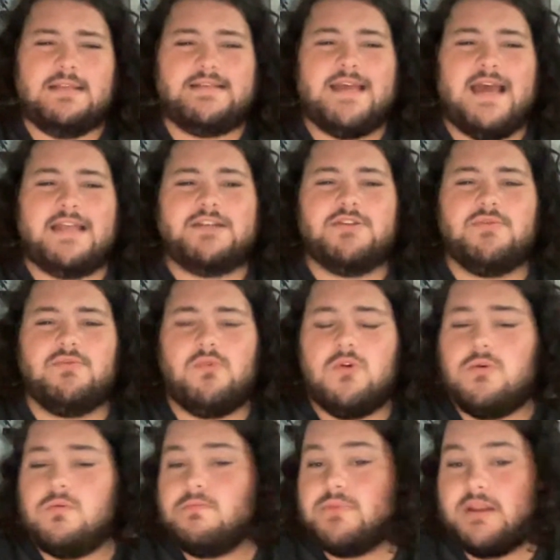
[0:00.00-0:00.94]
to add to the
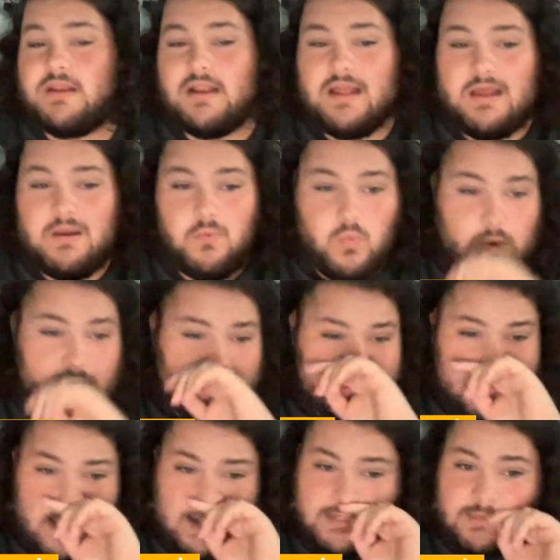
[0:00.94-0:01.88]
room. But we
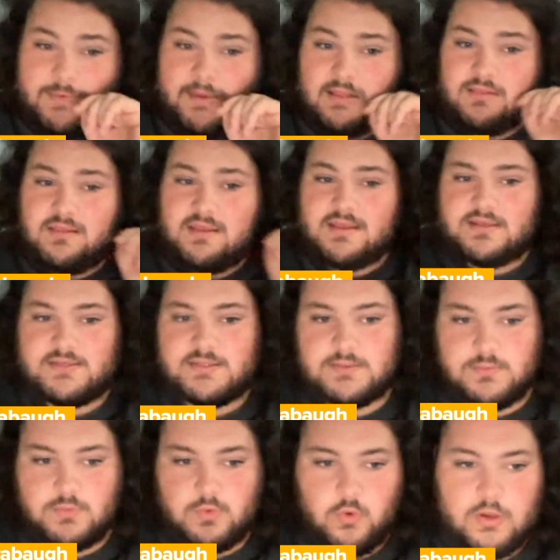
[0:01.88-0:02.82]
talked about
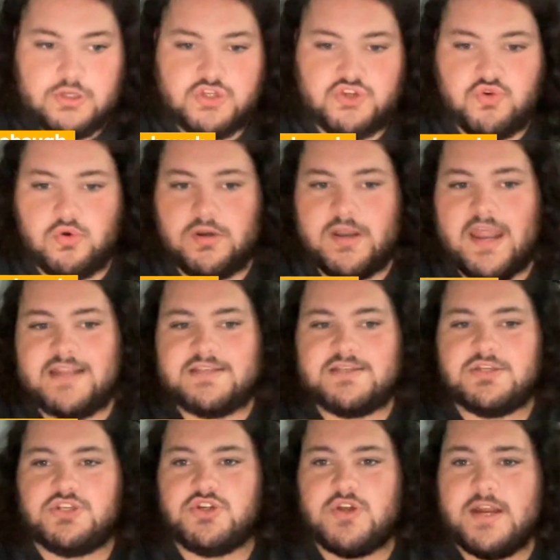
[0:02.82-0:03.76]
this when Jordan
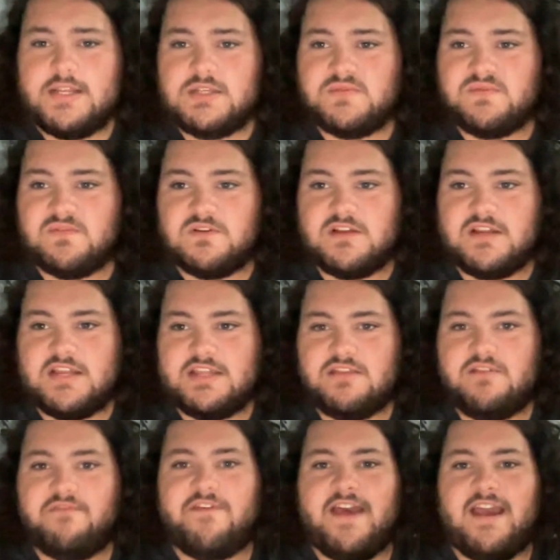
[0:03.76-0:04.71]
Addison transferred, in
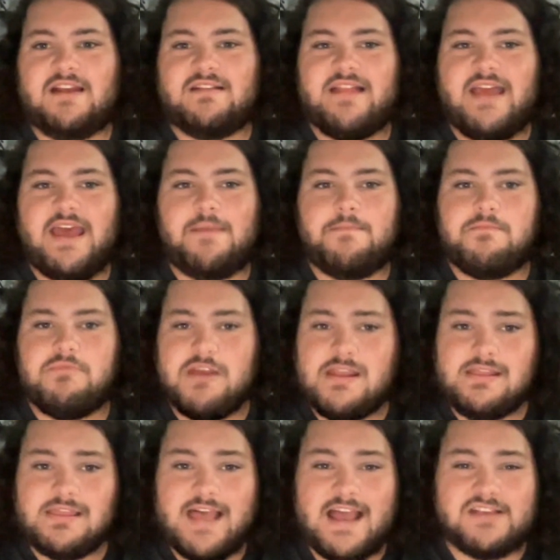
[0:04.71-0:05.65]
the fact that
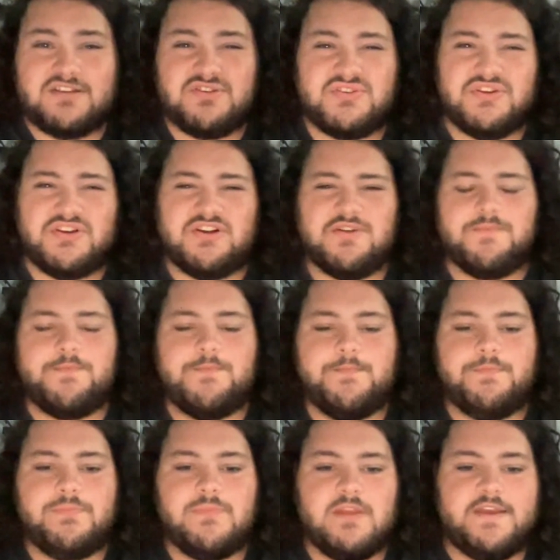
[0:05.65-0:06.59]
Pitt last year
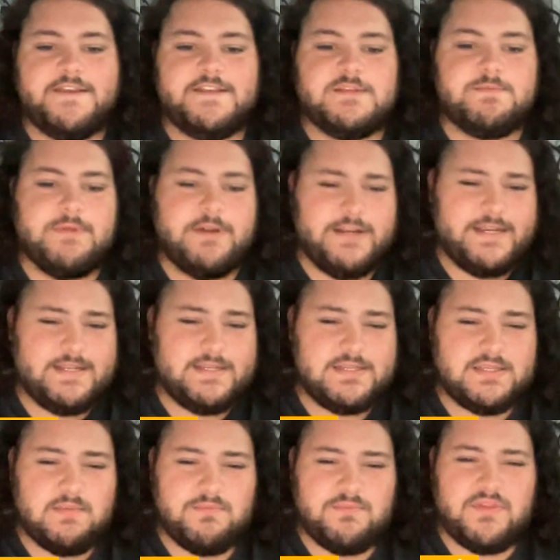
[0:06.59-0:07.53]

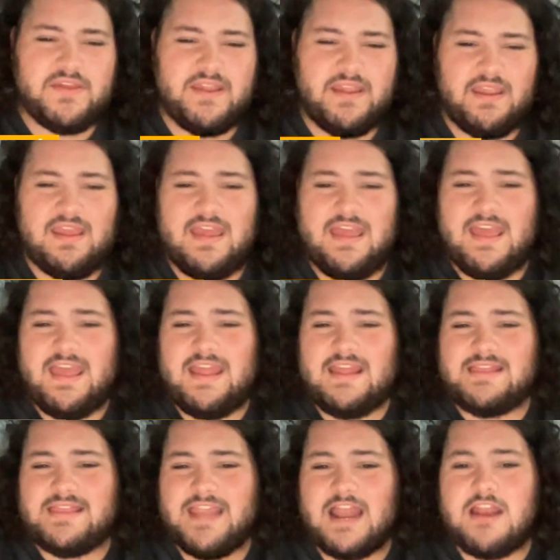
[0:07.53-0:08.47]
experienced something
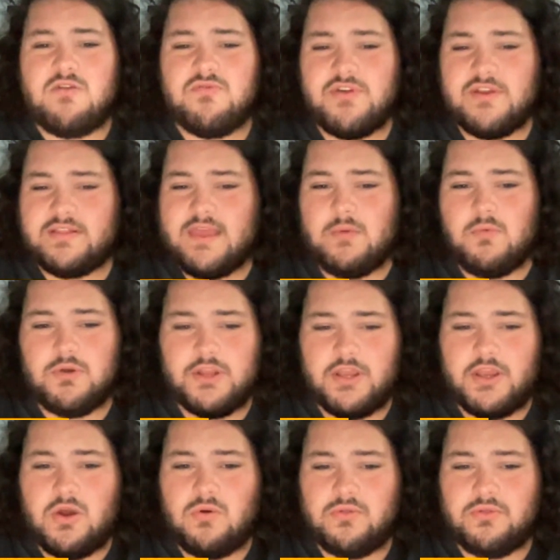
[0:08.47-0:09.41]
that I don't think they want
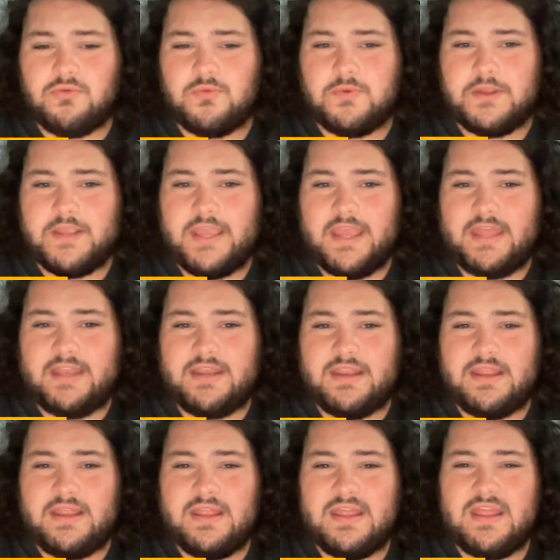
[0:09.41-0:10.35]
to go through again.
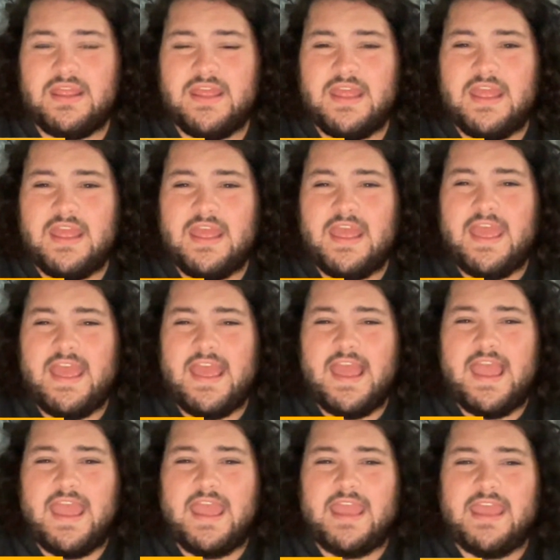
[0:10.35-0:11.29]

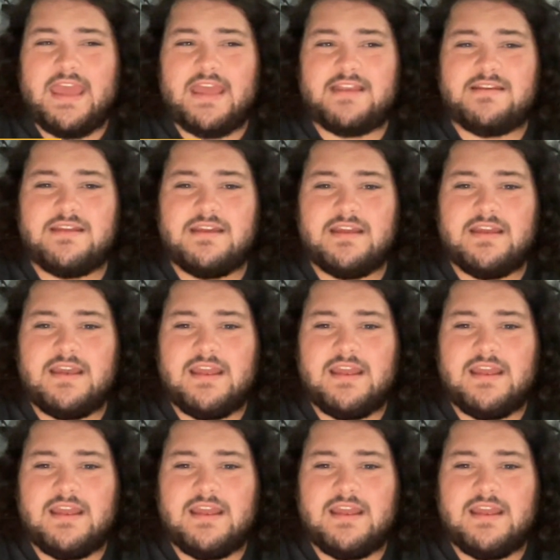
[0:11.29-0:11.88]
And